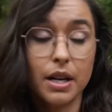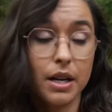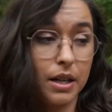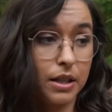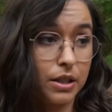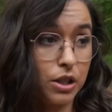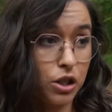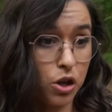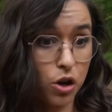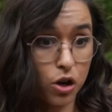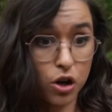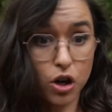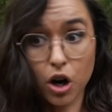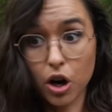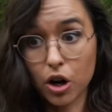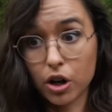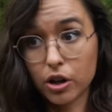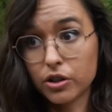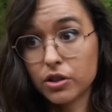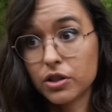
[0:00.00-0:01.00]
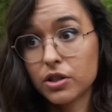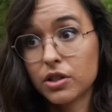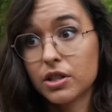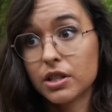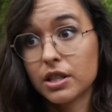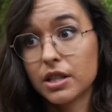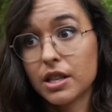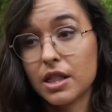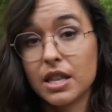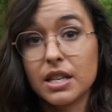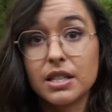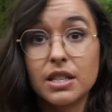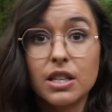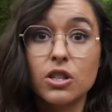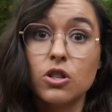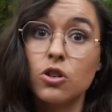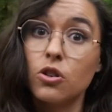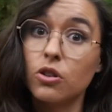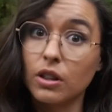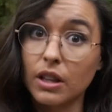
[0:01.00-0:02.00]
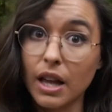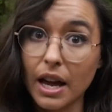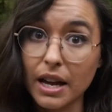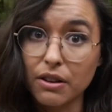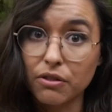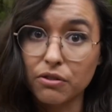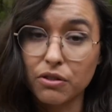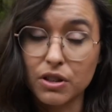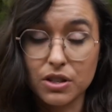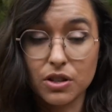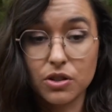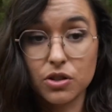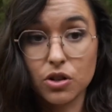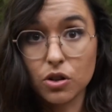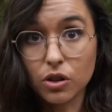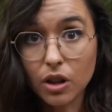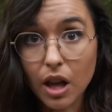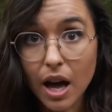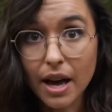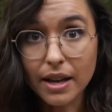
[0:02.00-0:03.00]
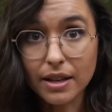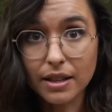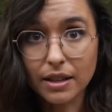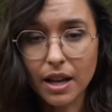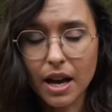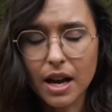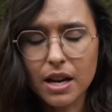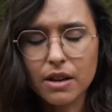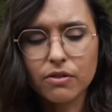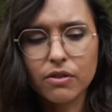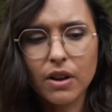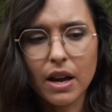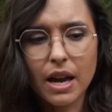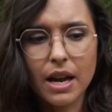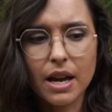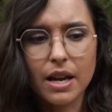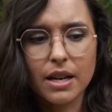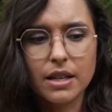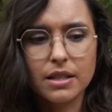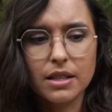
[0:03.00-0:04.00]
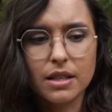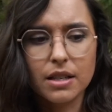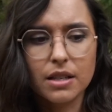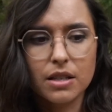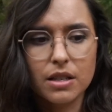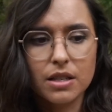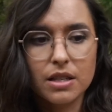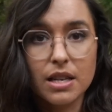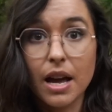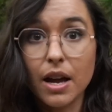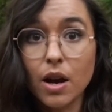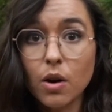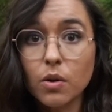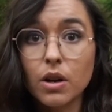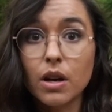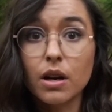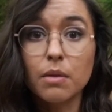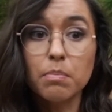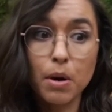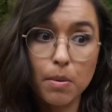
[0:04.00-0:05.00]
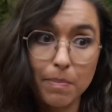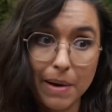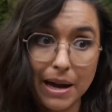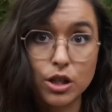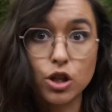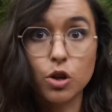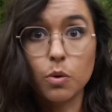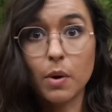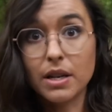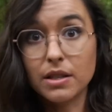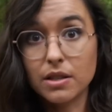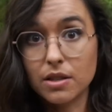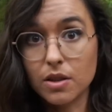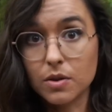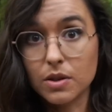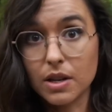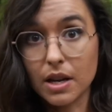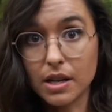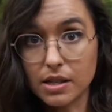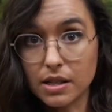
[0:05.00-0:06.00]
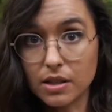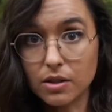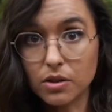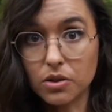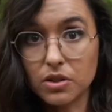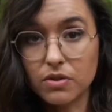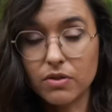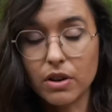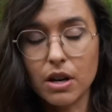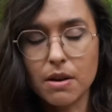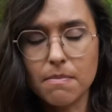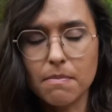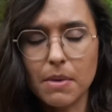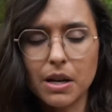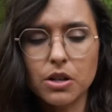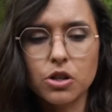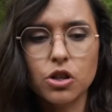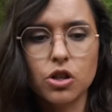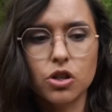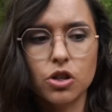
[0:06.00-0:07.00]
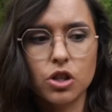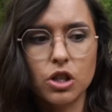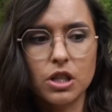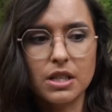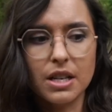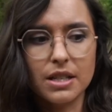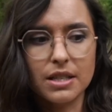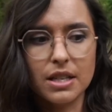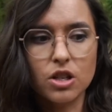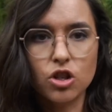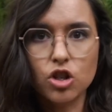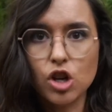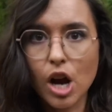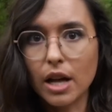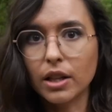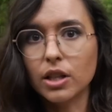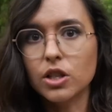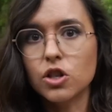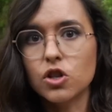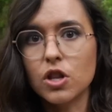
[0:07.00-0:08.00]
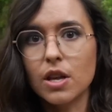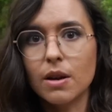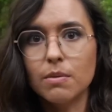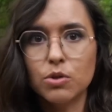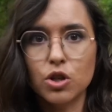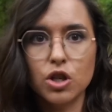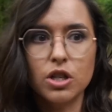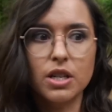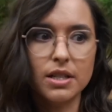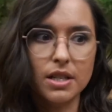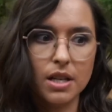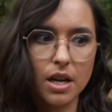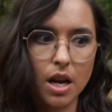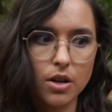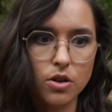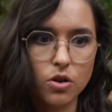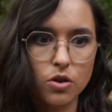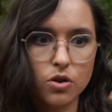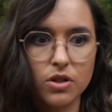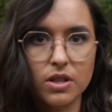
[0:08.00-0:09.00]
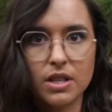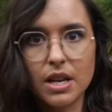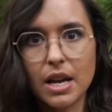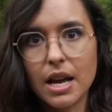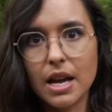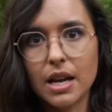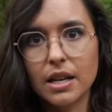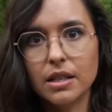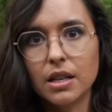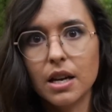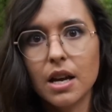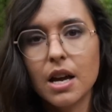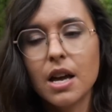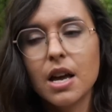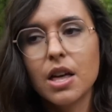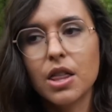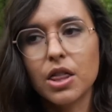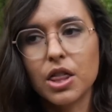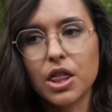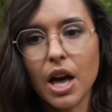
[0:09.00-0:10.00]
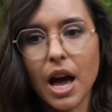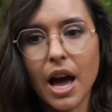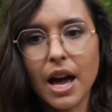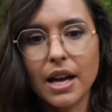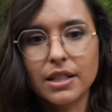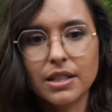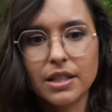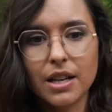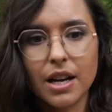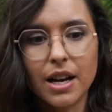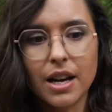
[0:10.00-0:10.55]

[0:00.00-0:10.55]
You're cursed. This is your life. This is your lot in life. And Sayona perpetuates those ideals very much. She doesn't challenge them. She doesn't understand that